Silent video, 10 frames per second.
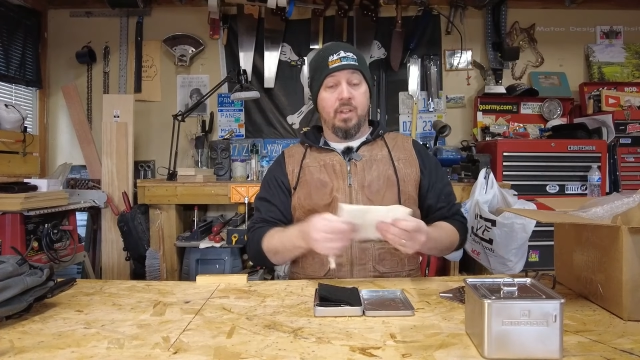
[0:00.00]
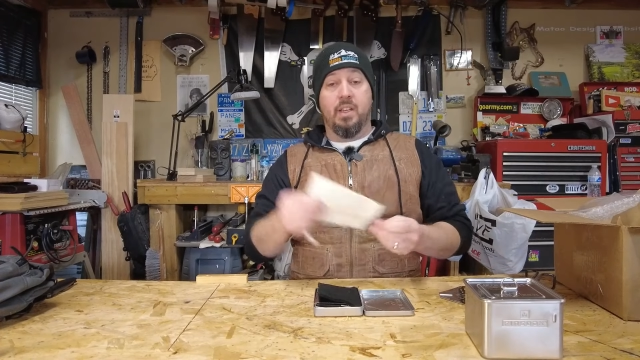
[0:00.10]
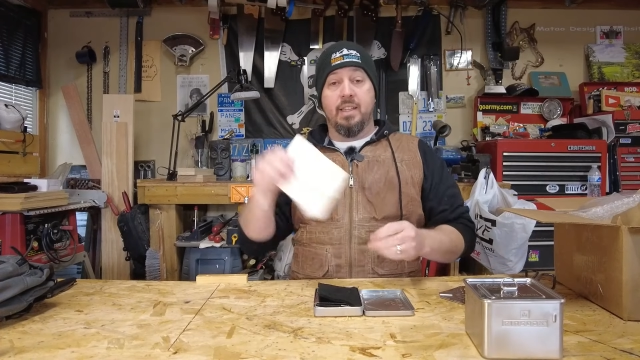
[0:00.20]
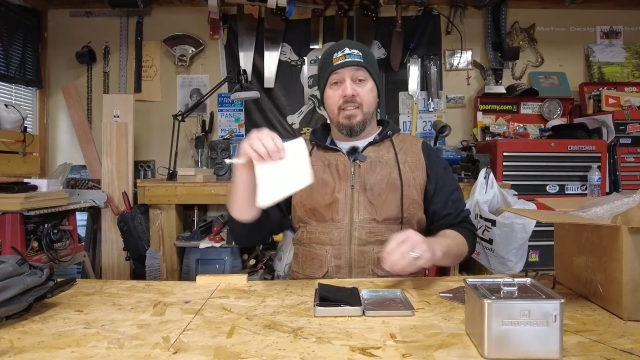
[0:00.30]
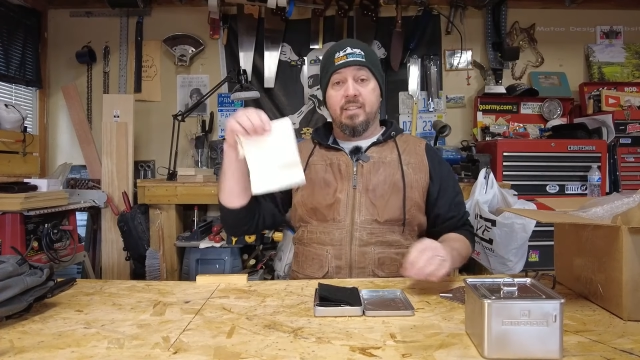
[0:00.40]

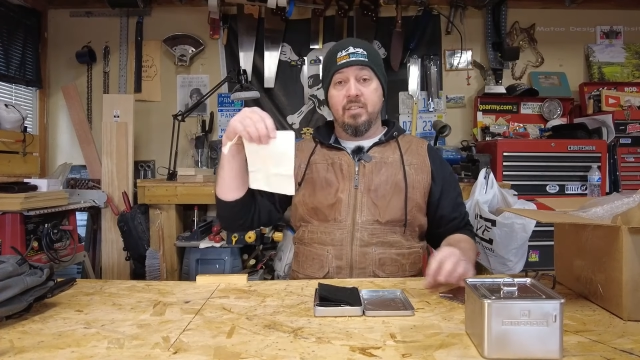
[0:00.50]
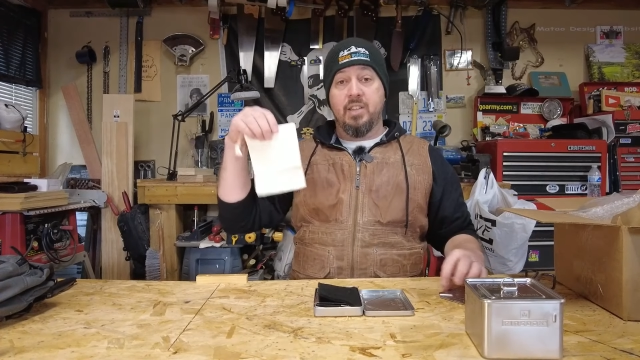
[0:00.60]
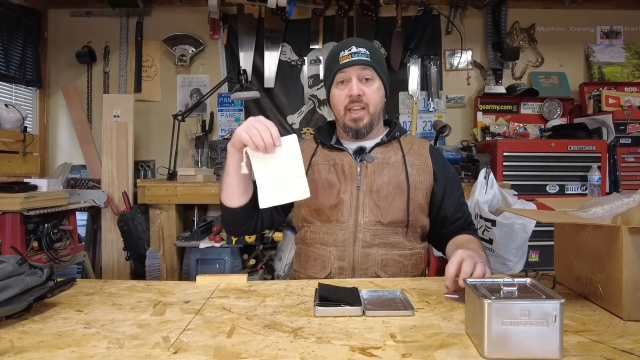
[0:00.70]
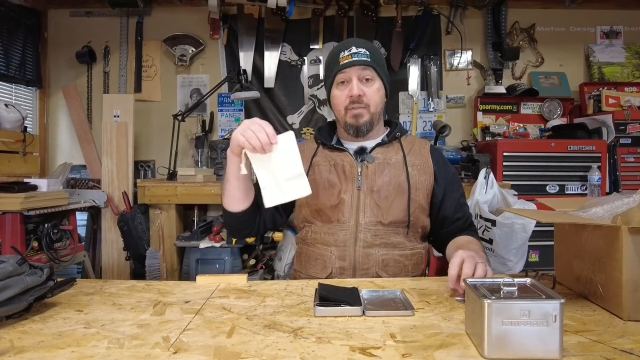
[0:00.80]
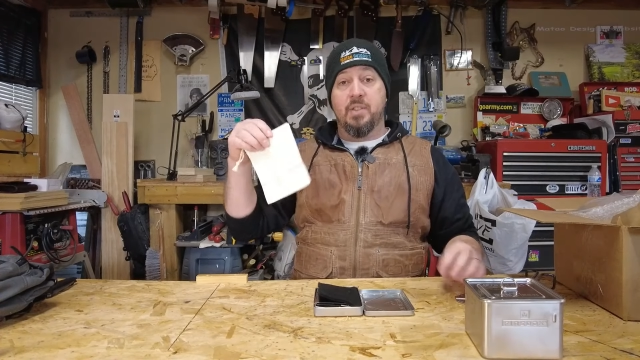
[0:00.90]
in this little
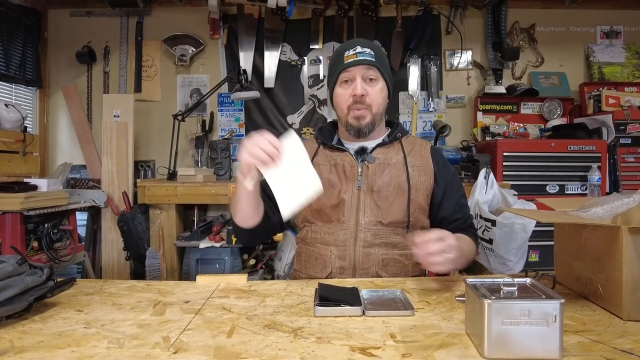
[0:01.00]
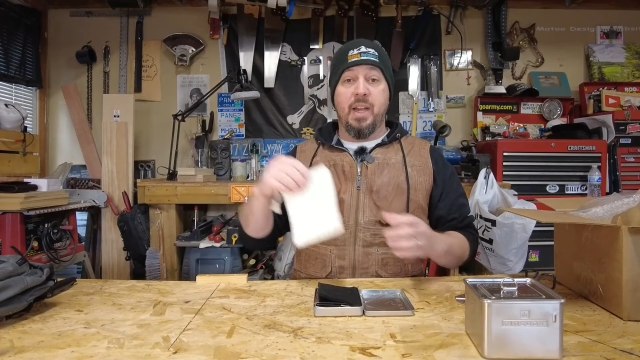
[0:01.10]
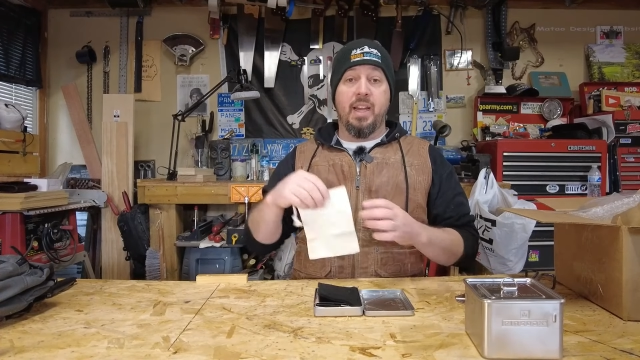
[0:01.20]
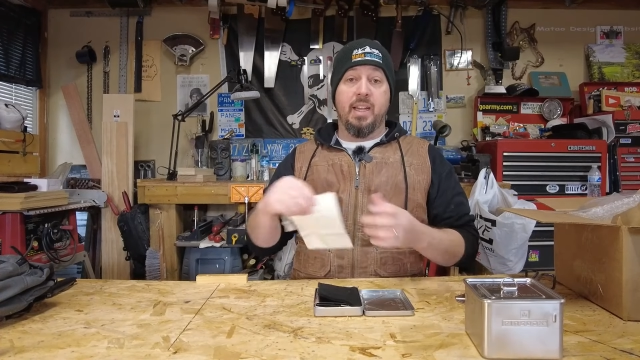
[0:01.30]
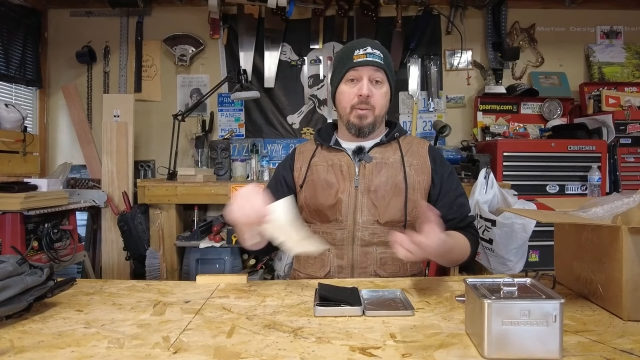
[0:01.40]
canvas
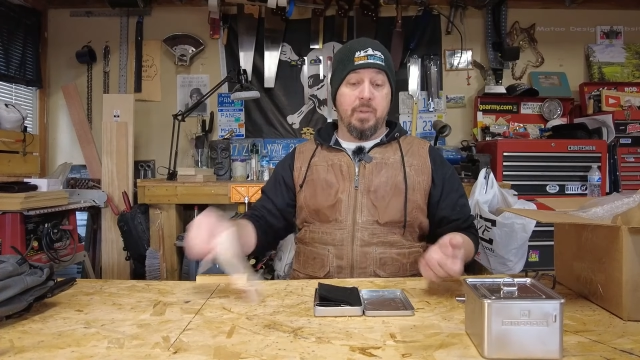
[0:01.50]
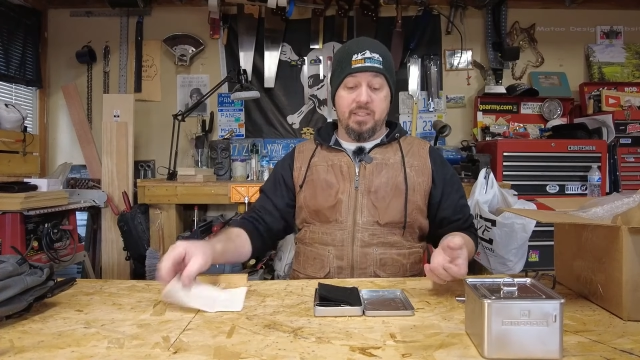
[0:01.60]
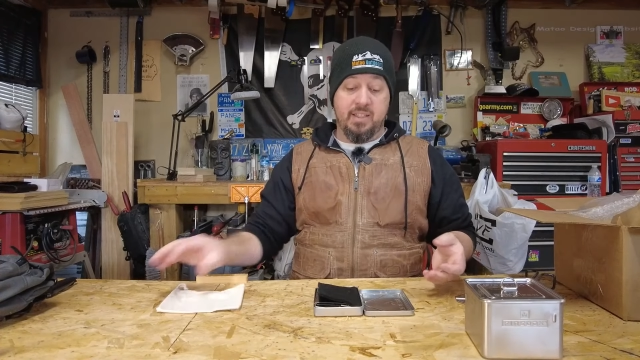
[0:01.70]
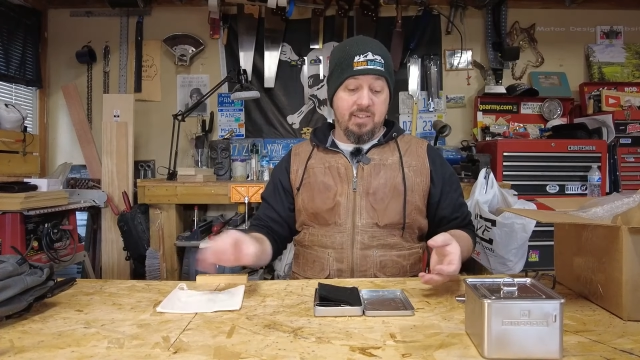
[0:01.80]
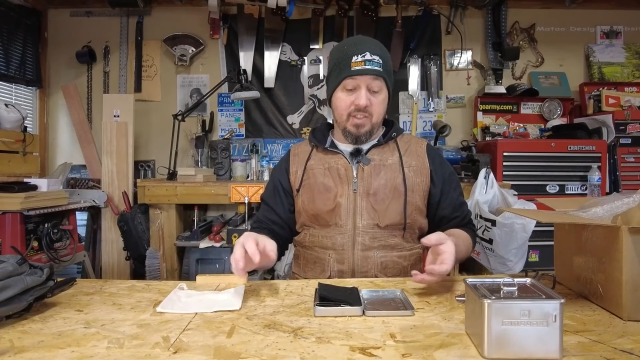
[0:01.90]
bag and it
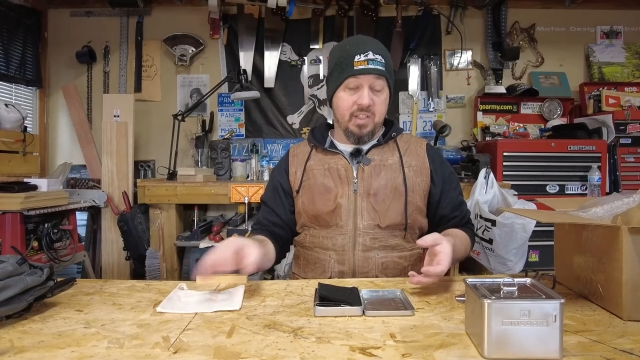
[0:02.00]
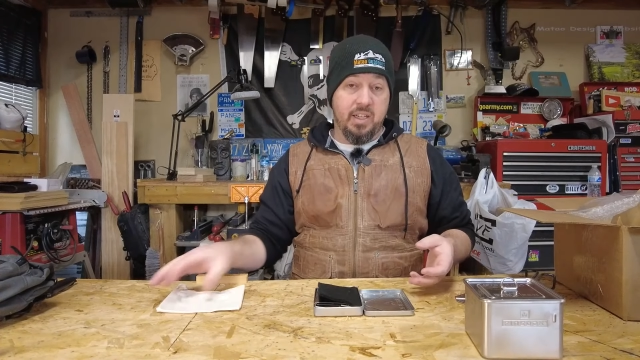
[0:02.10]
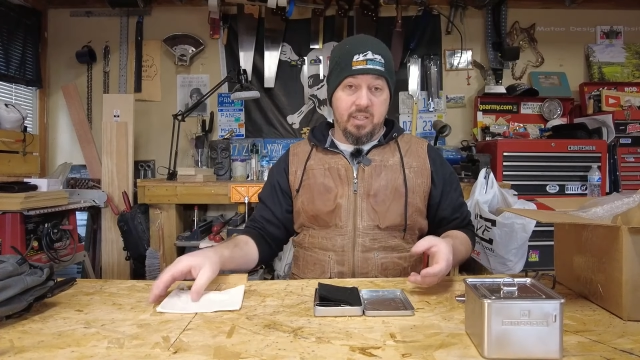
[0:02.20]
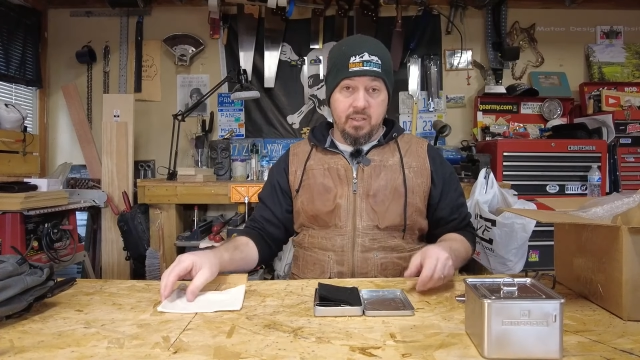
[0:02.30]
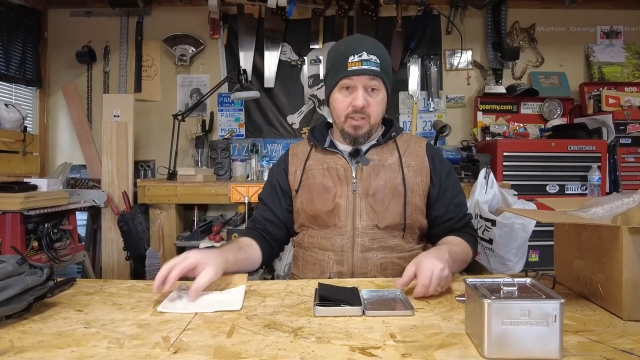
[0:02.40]
makes it even
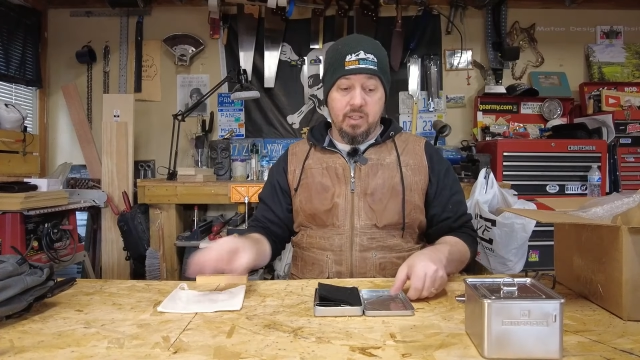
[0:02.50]
lighter.